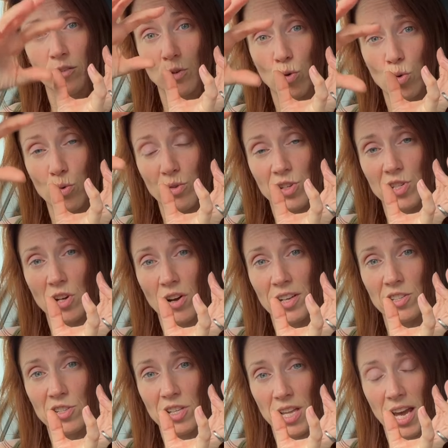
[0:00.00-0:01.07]
All the
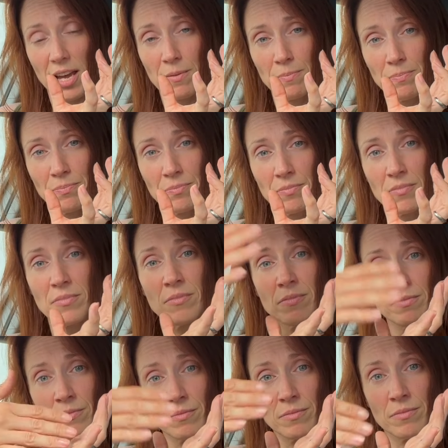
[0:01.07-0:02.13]
signs are there.
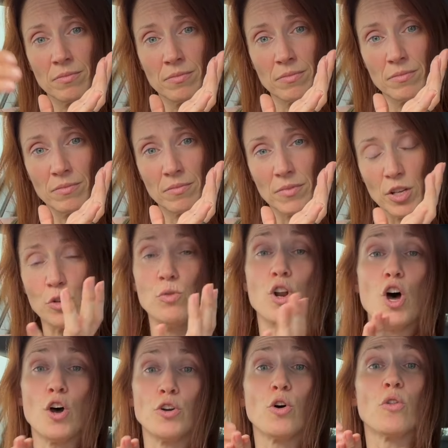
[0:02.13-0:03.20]
You
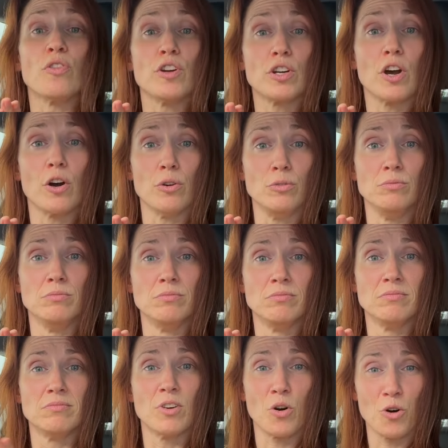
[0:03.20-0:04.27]
learn on the go,
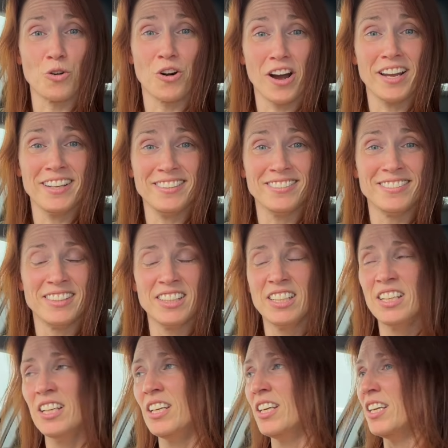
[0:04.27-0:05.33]
all right?
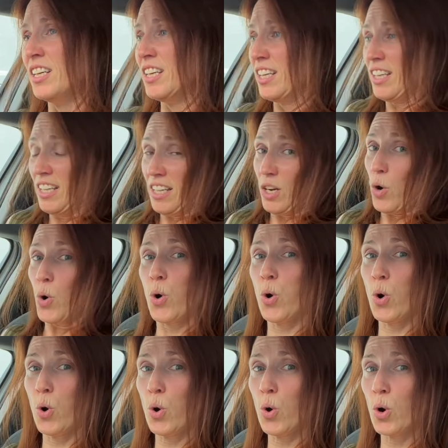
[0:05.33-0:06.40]

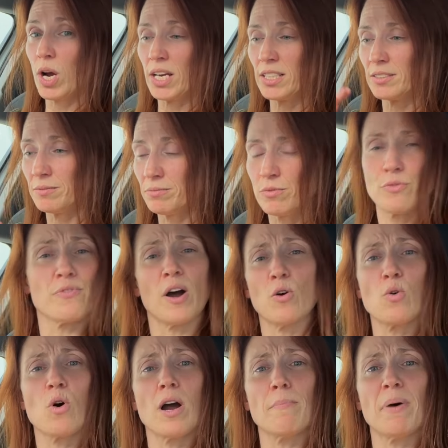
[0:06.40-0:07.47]
Whew. Felt
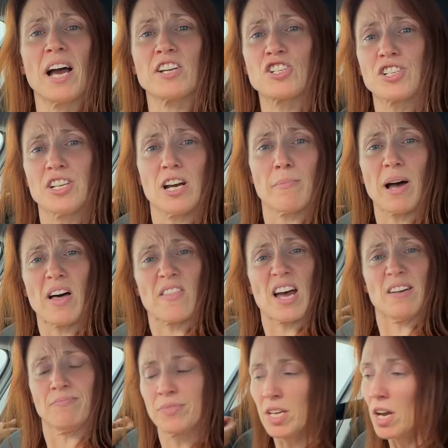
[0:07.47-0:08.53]
quite passionate about that.
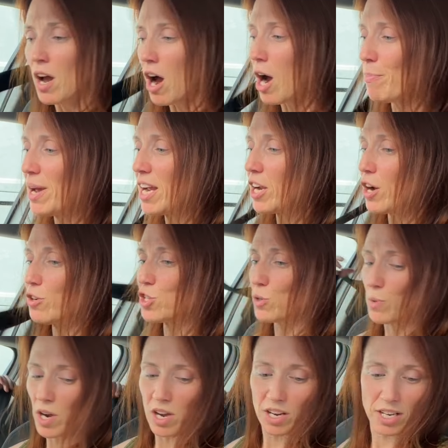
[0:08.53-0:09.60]
I better go to
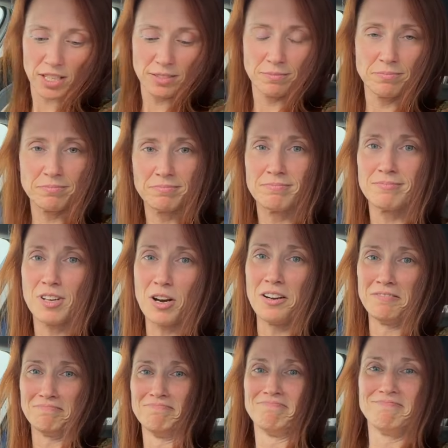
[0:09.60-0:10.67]
work.
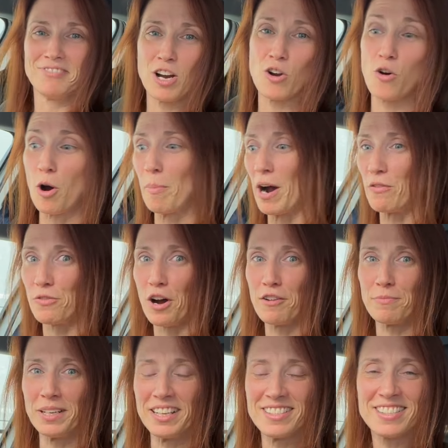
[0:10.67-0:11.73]
I've got about 5
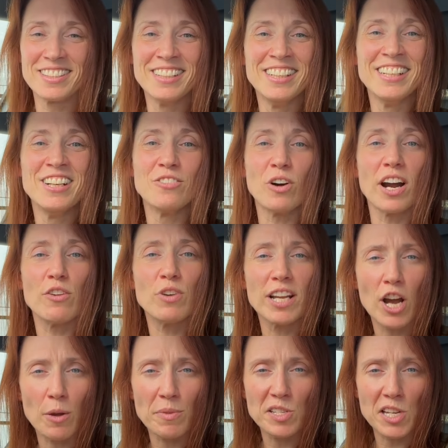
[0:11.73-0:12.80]
minutes. Right, I really
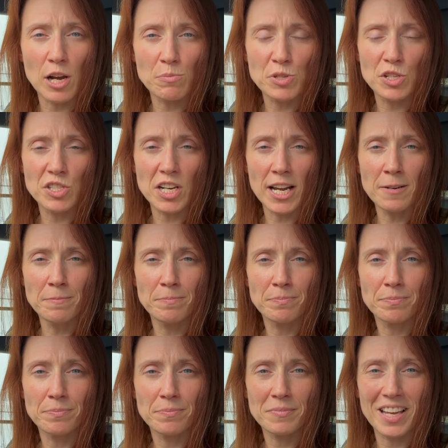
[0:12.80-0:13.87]
hope this helps you today,
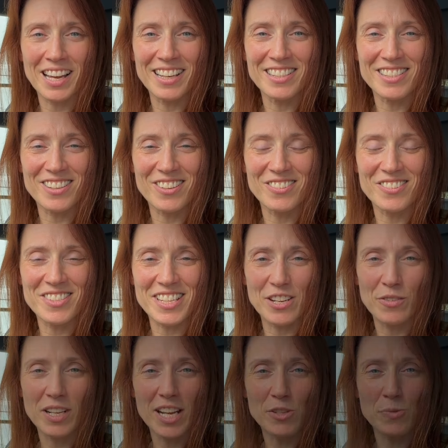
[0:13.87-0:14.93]
and I'll see you
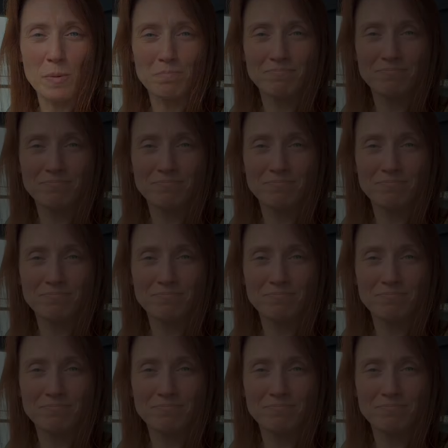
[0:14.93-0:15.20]
on the next one.